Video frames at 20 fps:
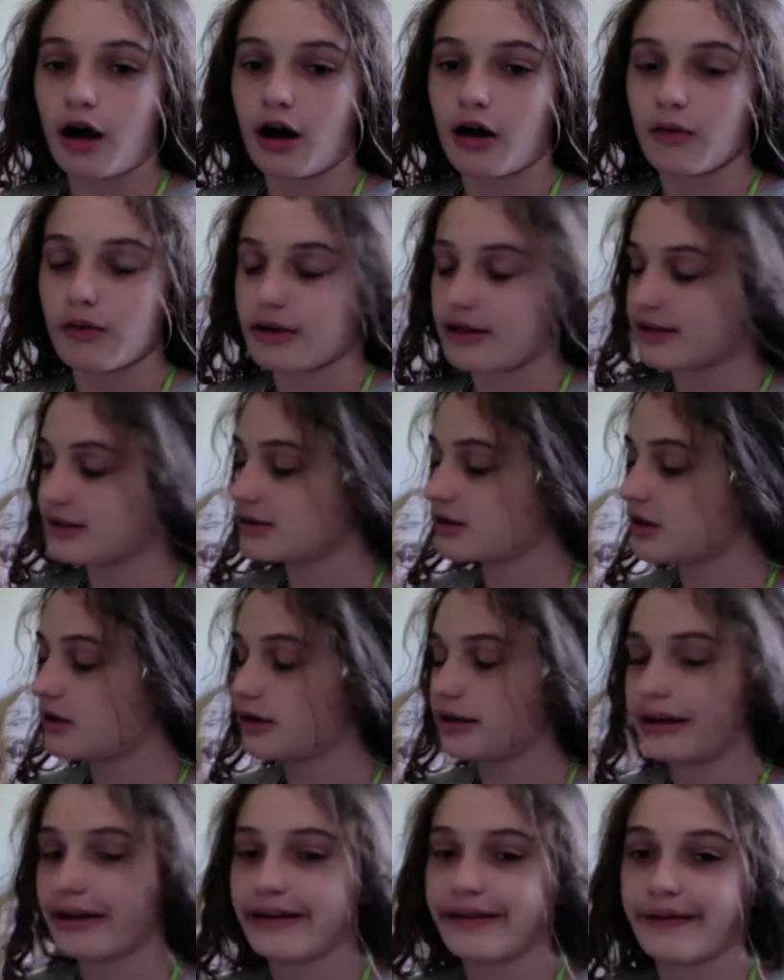Wait, that's not
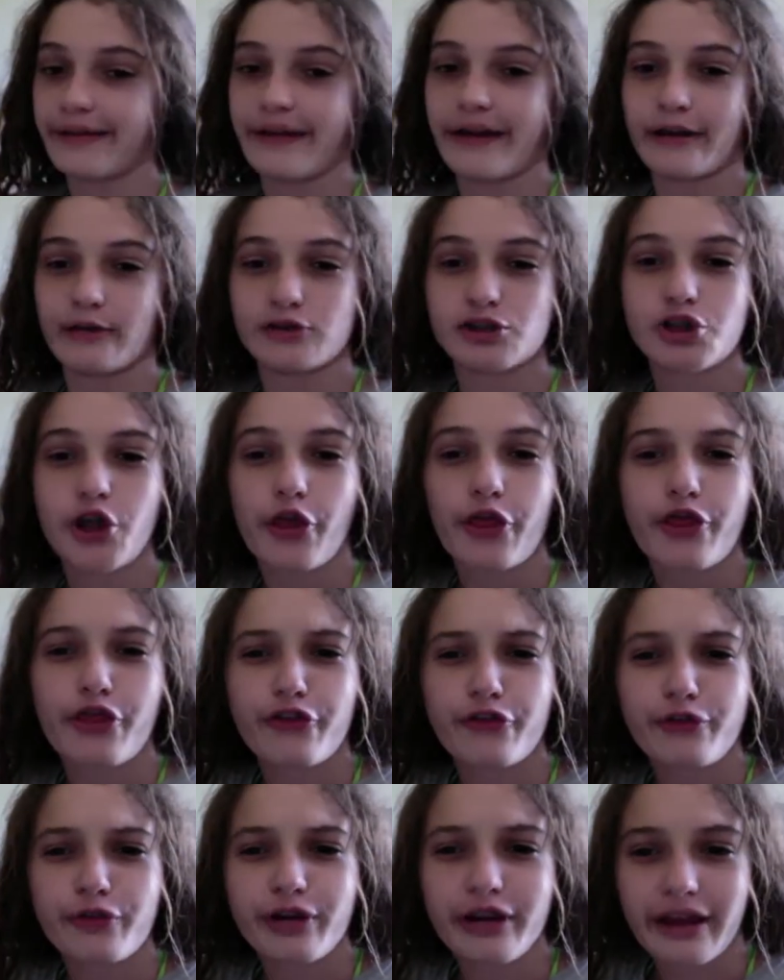in any language.
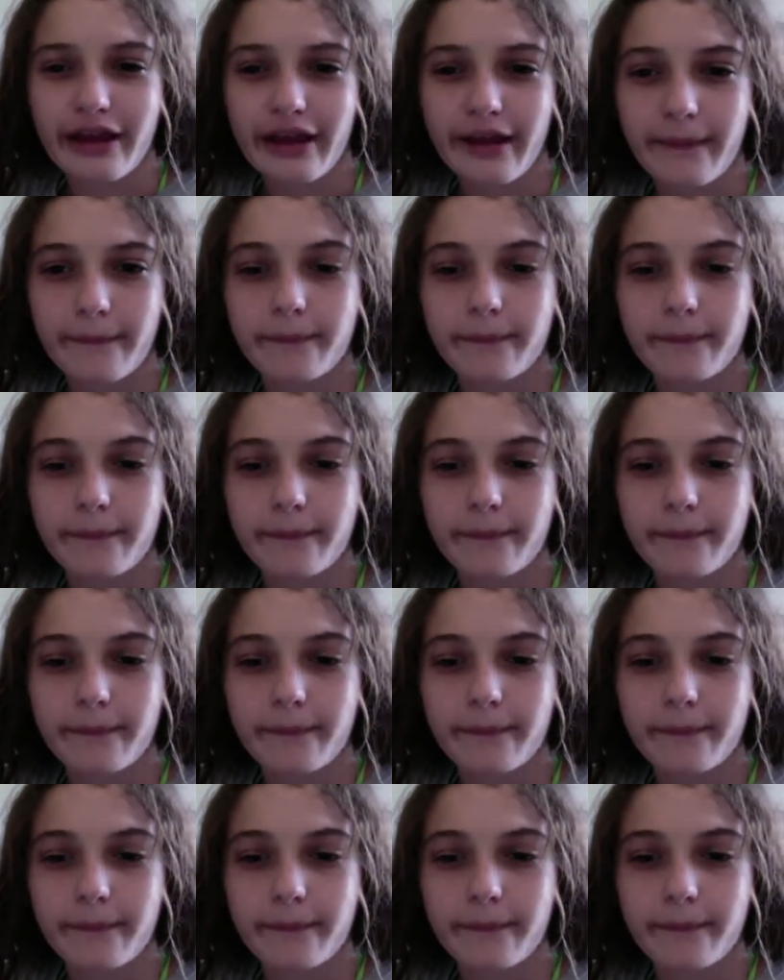3.